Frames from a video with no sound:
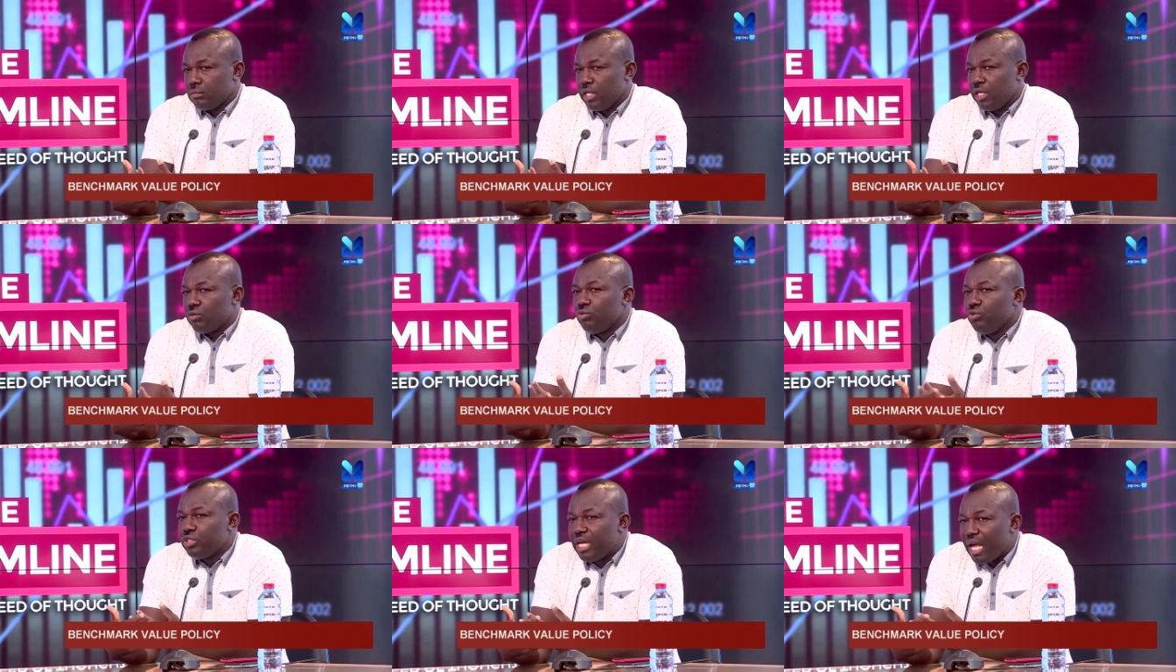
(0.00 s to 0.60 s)
a
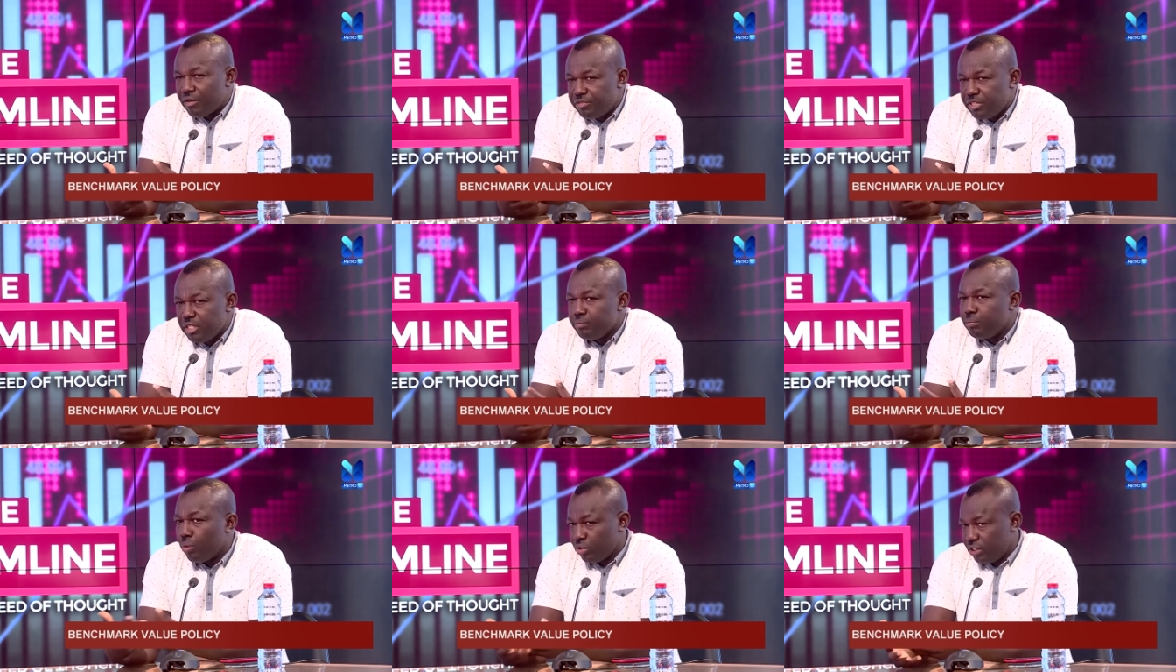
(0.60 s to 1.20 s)
good
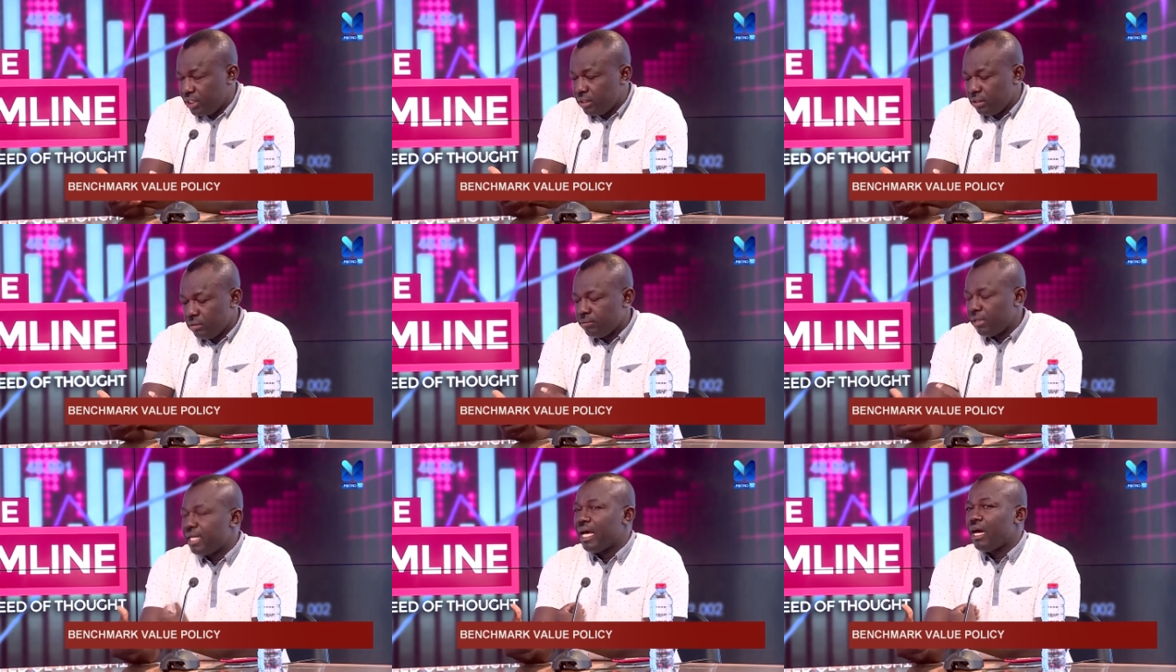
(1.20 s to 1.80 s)
governing body.
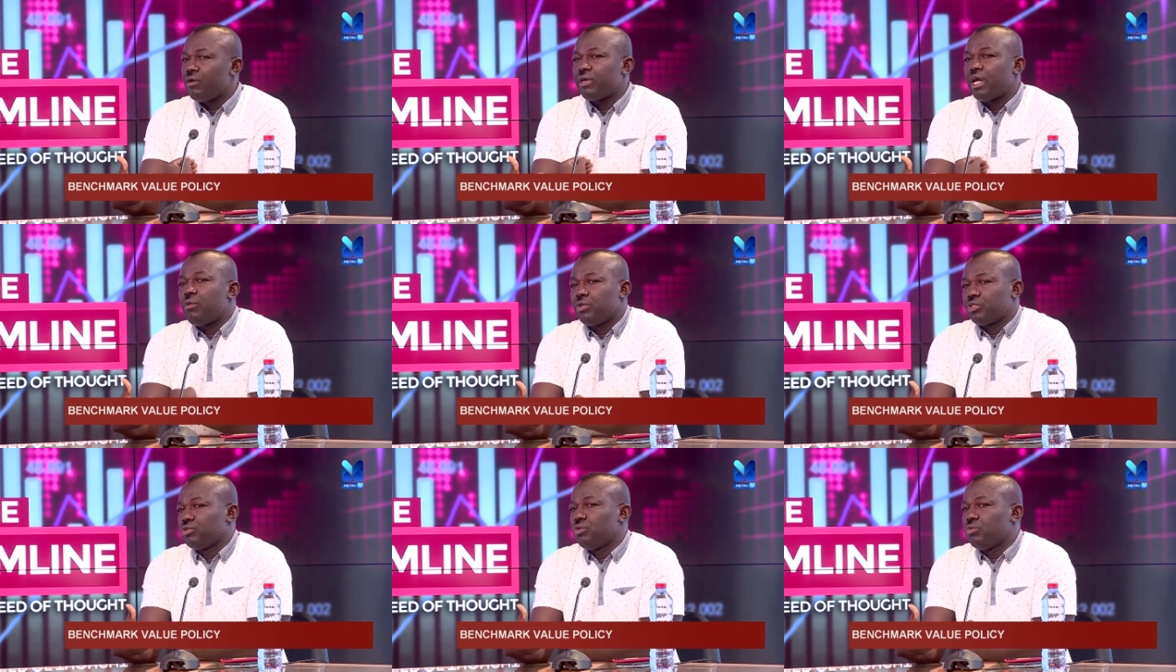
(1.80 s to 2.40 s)
But mm -hmm. that, that
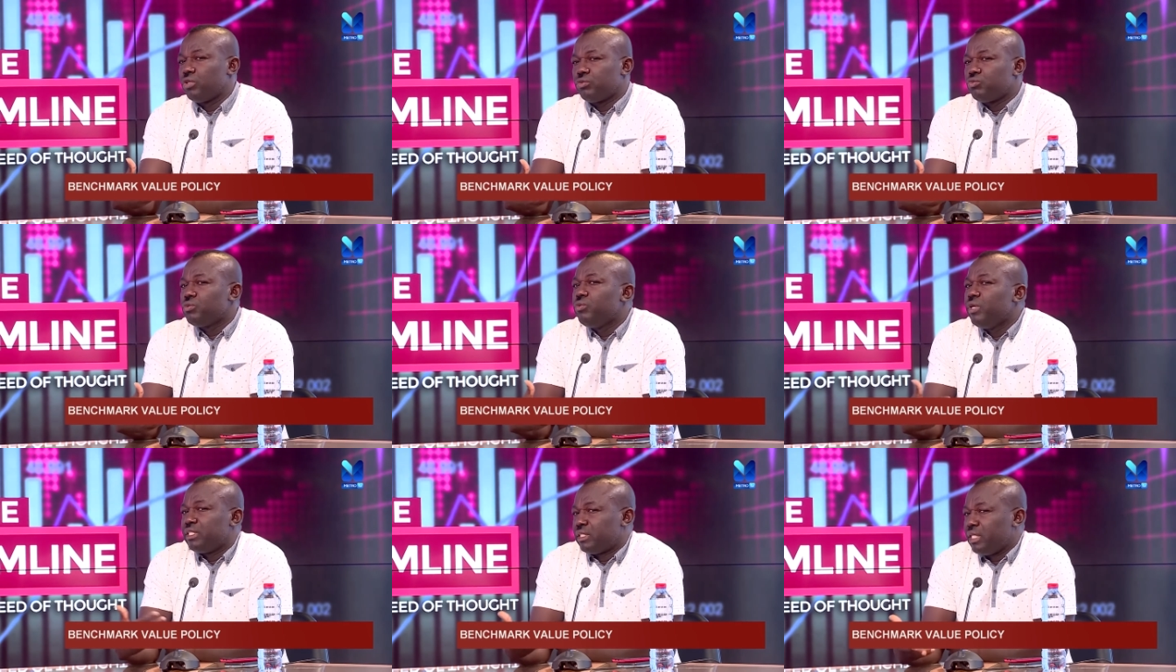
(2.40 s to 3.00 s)
was not what we
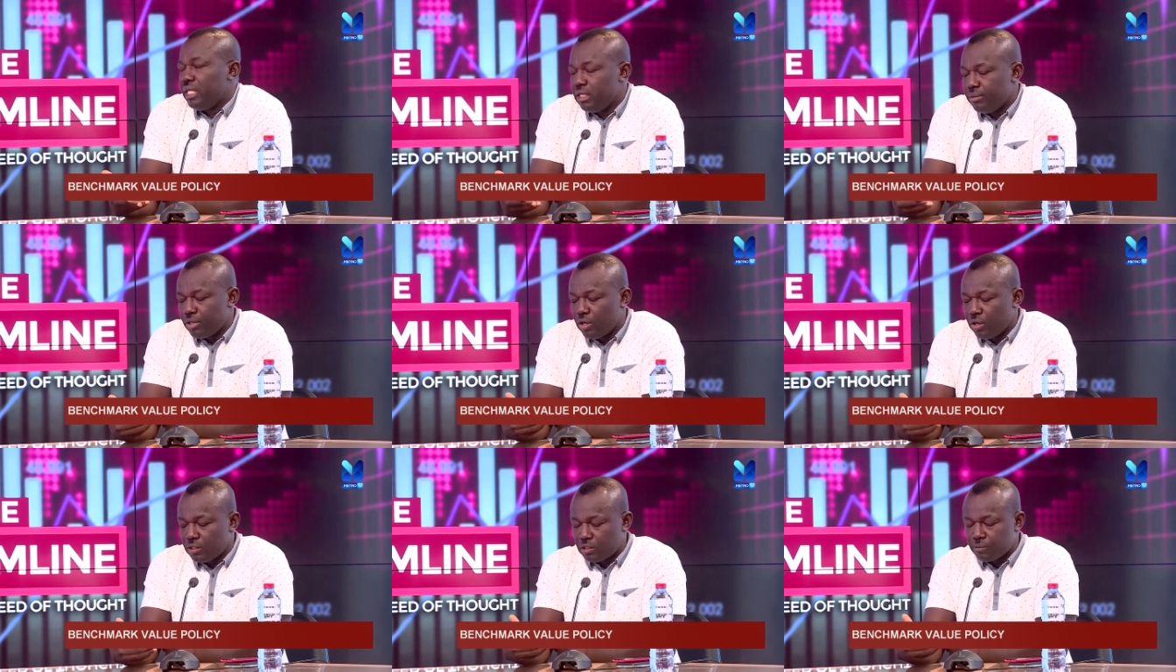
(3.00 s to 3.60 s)
were seeing
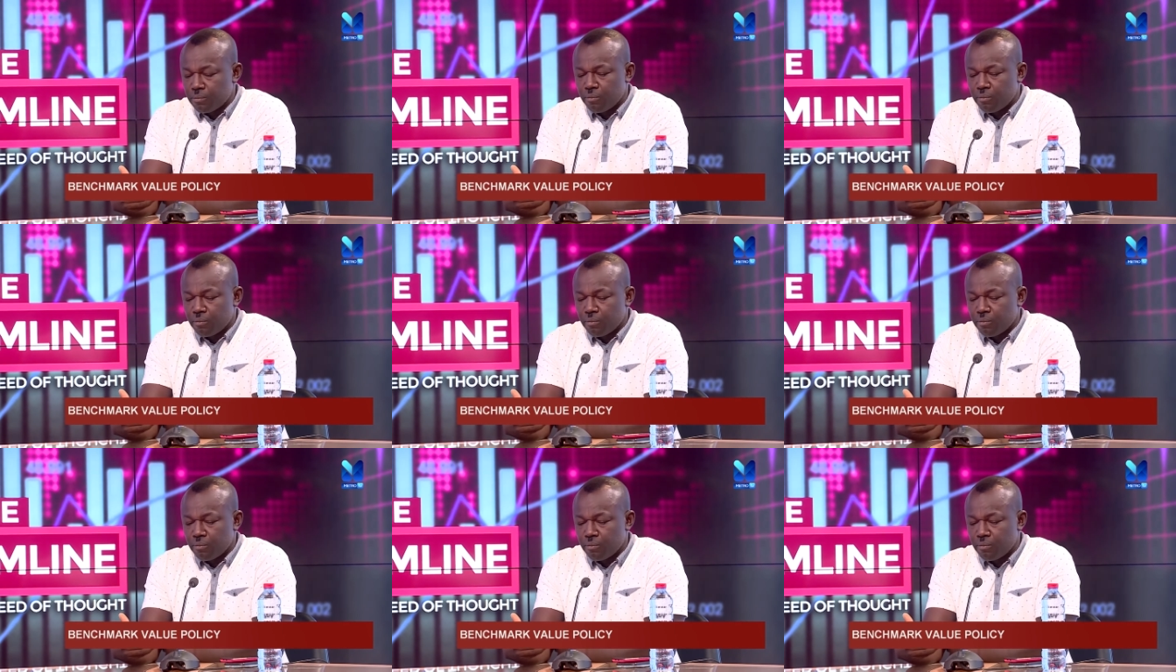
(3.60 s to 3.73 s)
because